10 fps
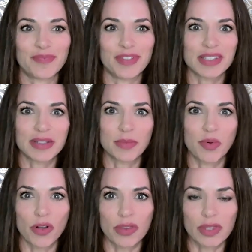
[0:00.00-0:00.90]
It's
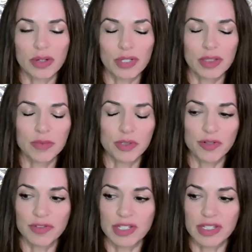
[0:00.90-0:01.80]
important that we
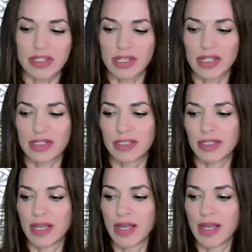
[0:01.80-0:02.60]
observe these things.